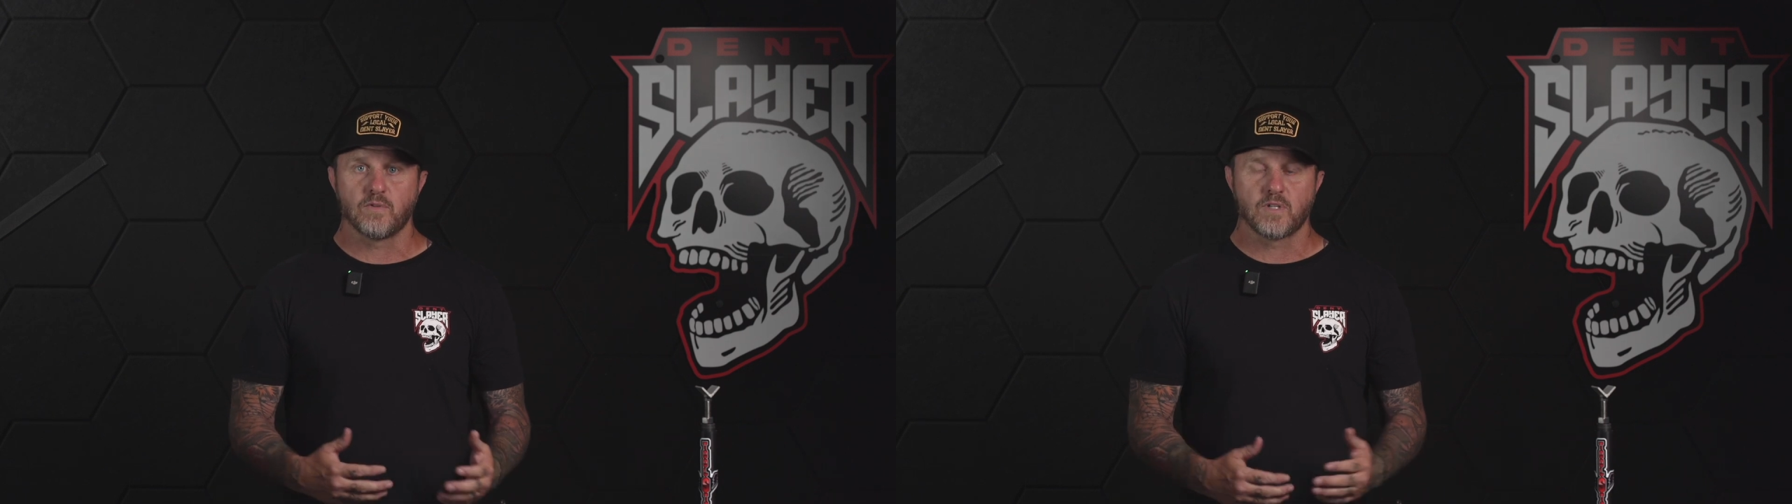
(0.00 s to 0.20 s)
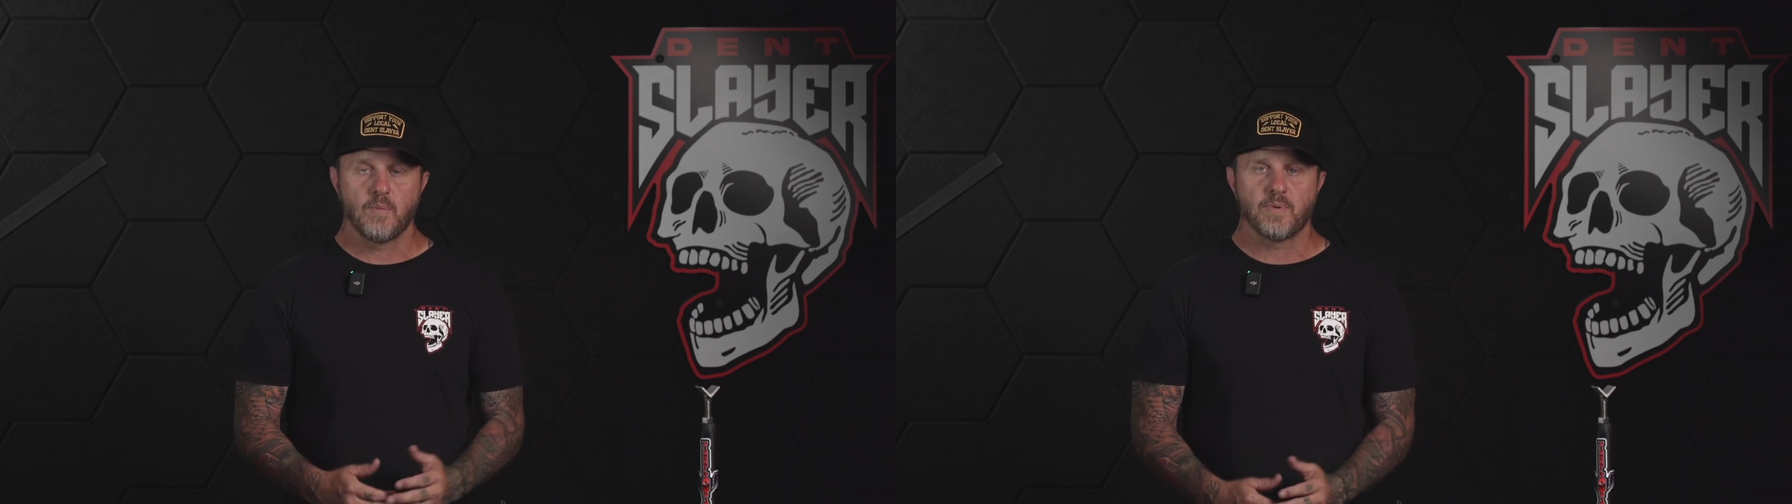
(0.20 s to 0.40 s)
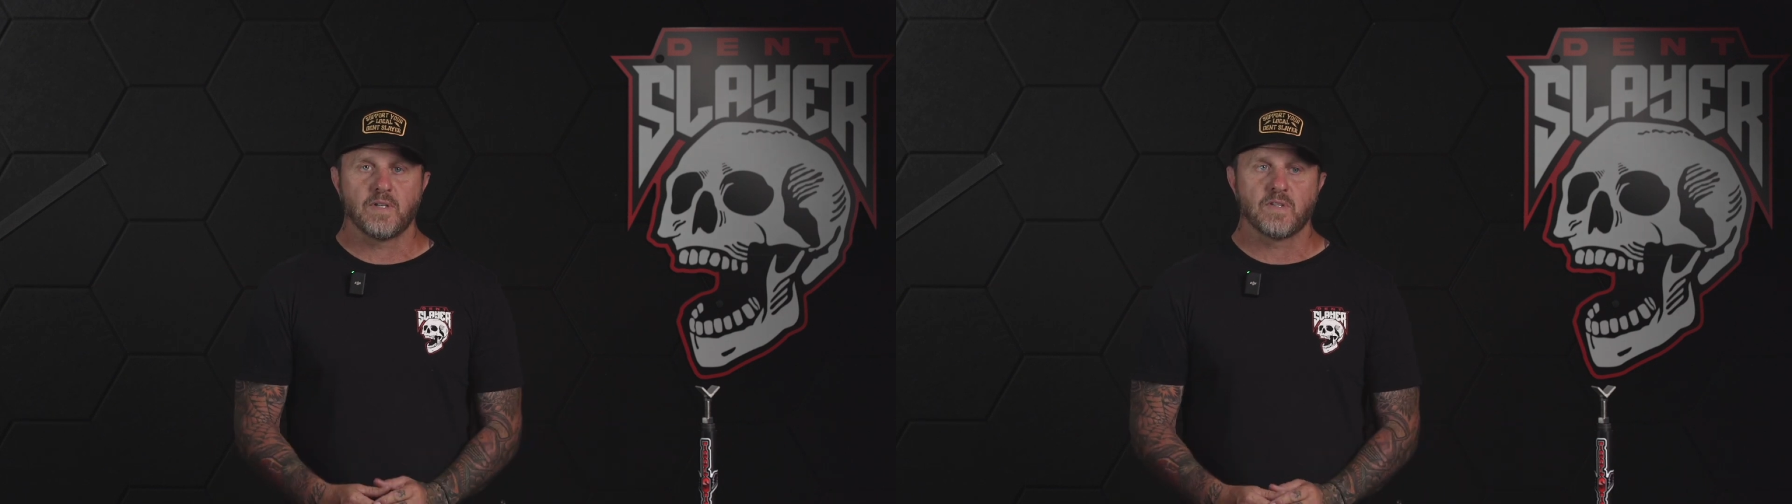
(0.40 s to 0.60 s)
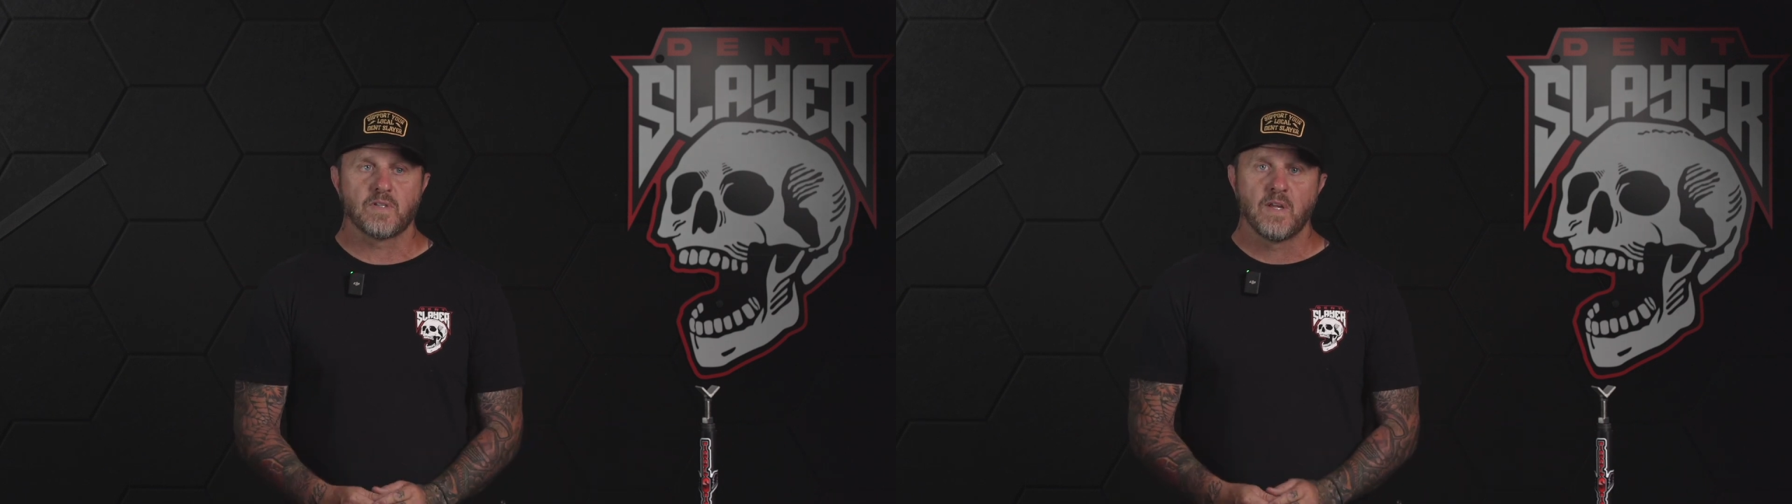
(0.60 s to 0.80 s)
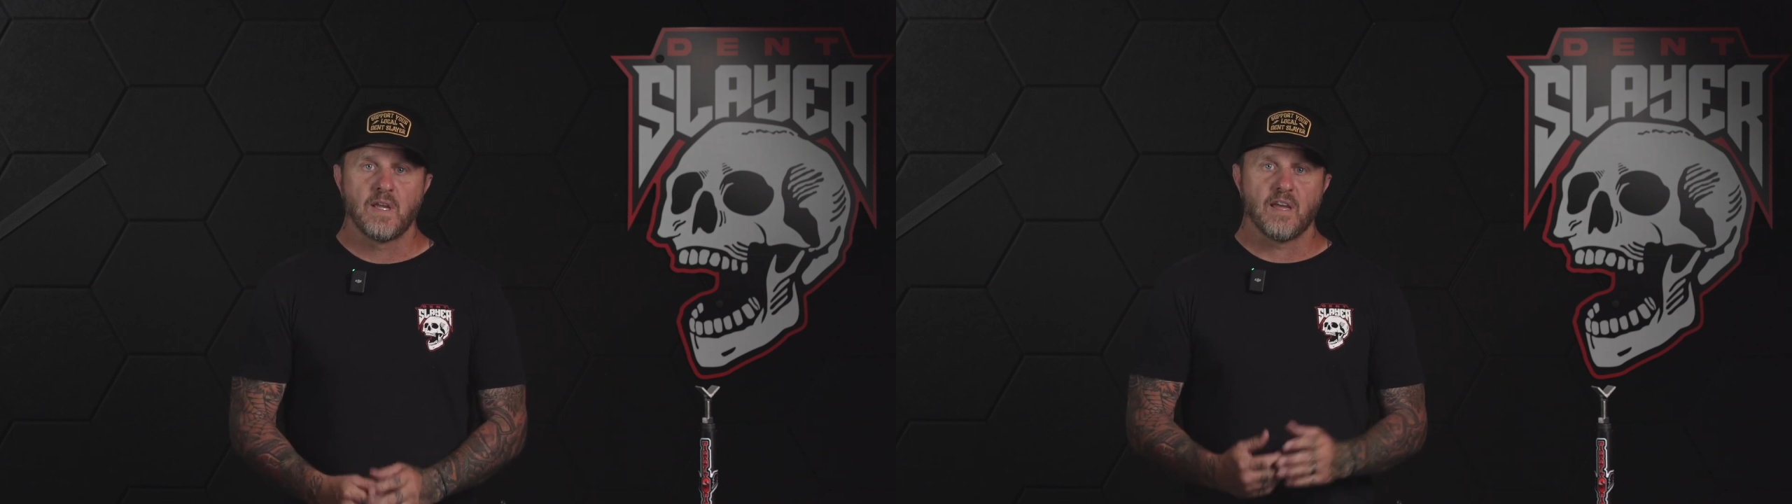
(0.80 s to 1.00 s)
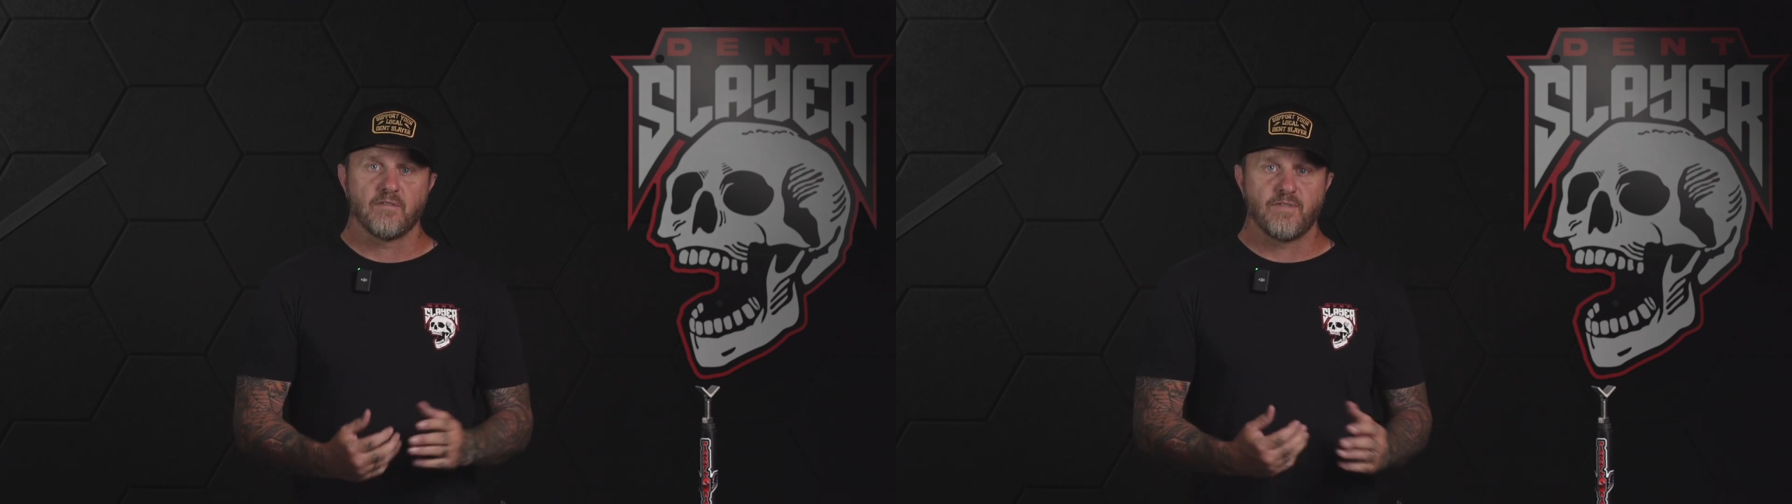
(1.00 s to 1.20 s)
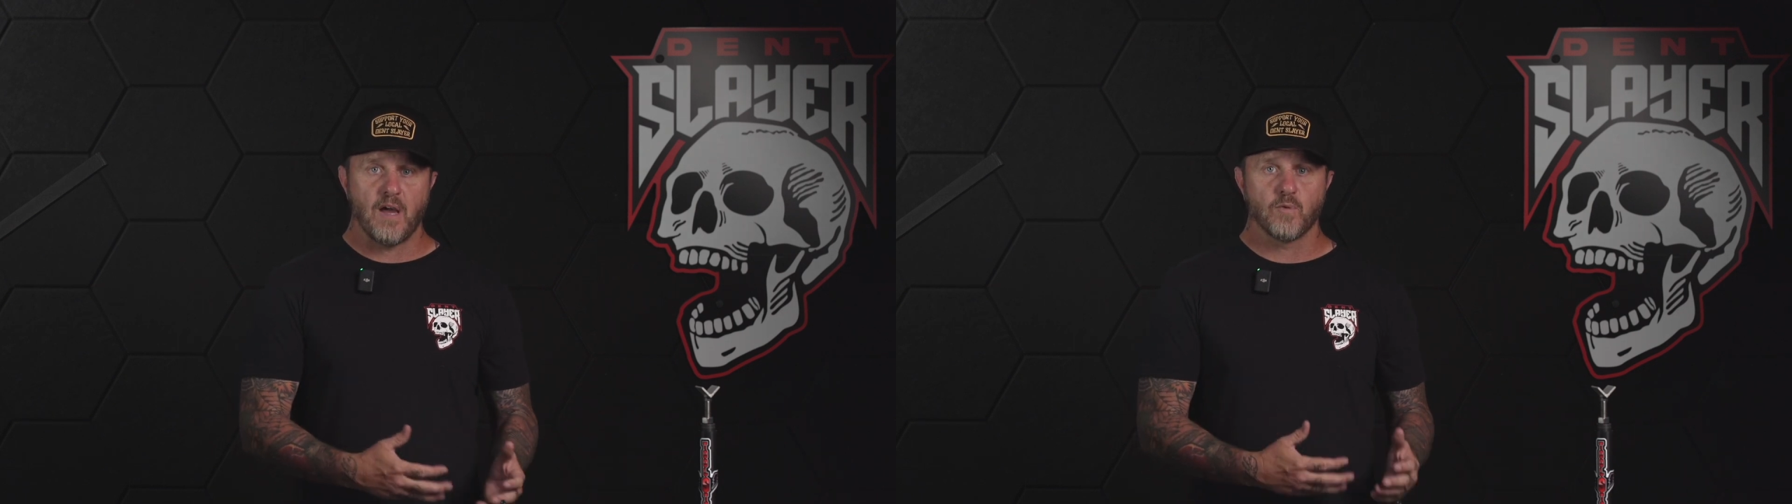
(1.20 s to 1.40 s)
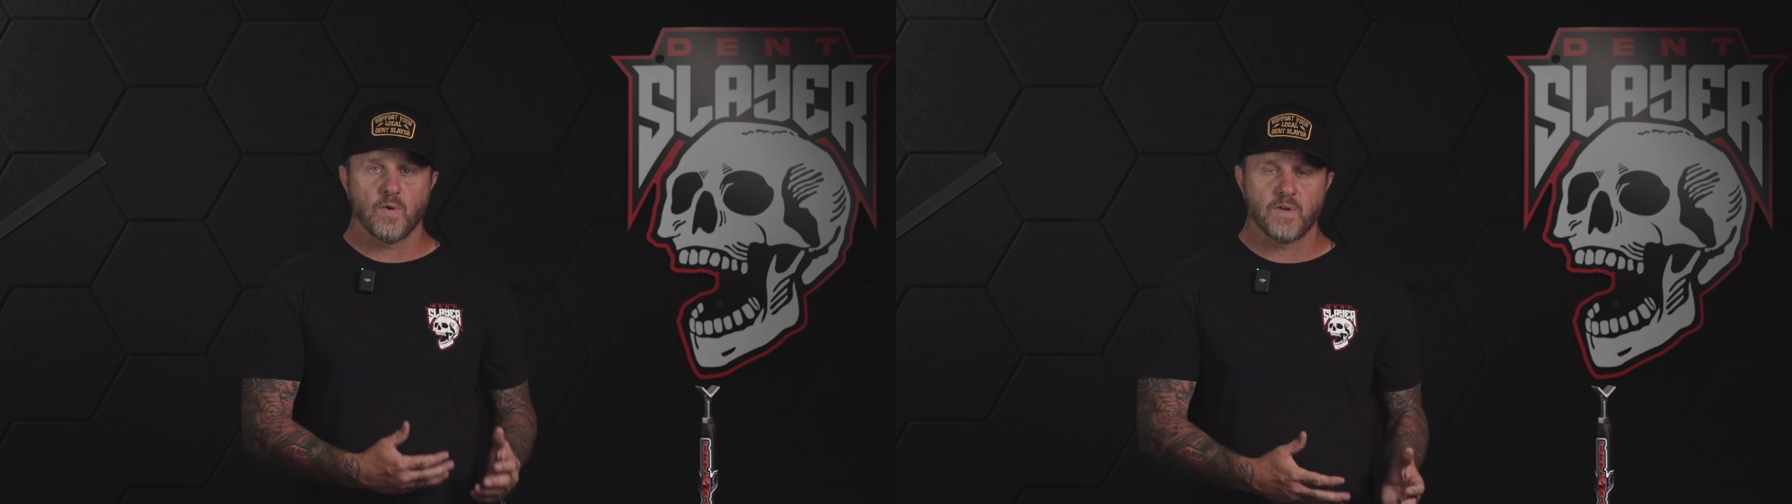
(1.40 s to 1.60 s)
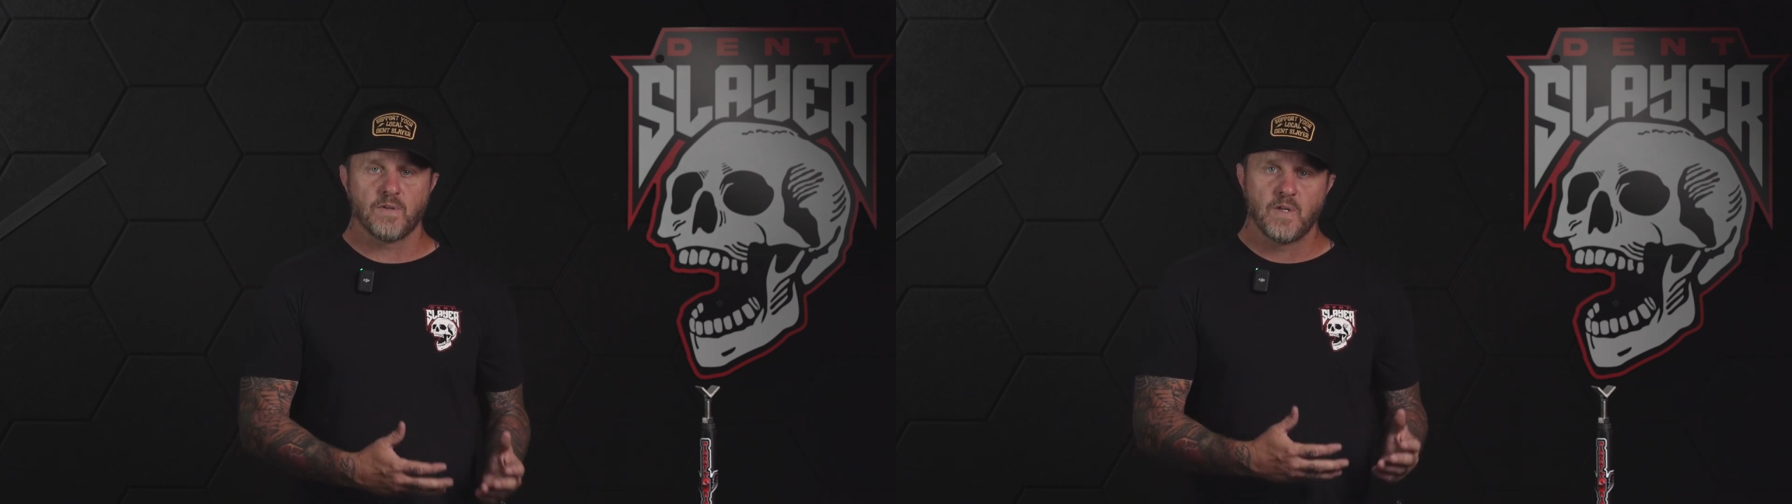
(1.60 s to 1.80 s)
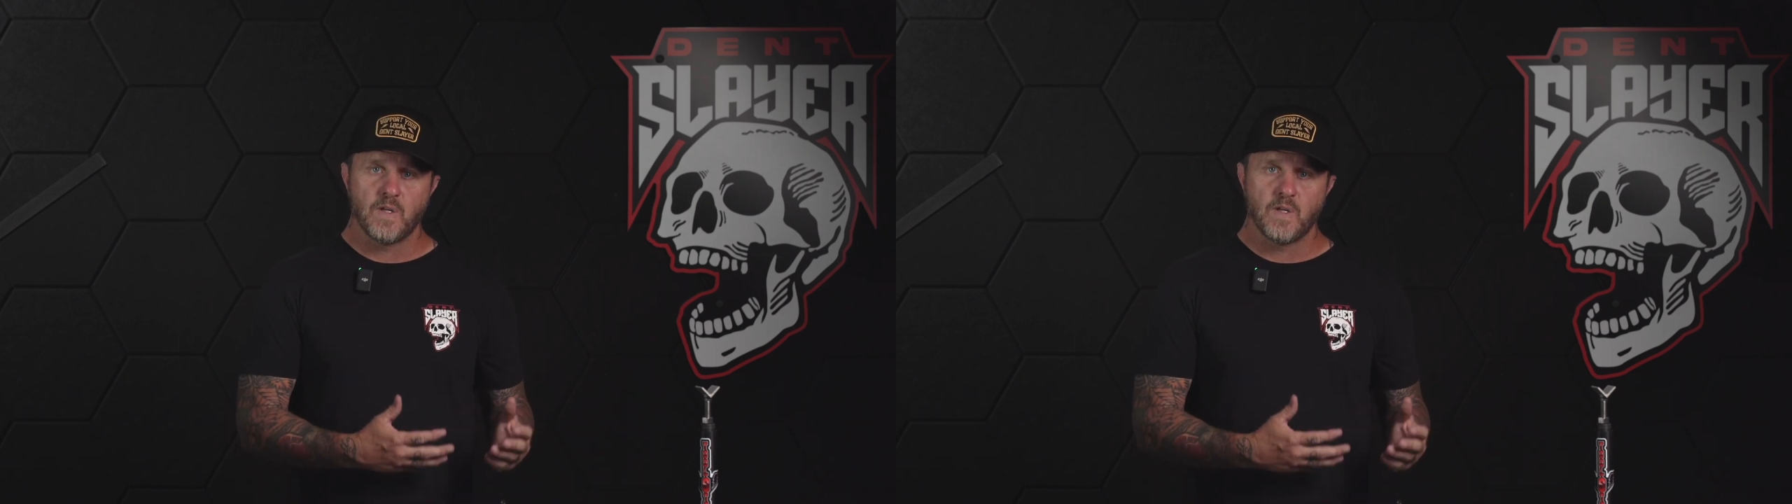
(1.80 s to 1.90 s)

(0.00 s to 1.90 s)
companies and found one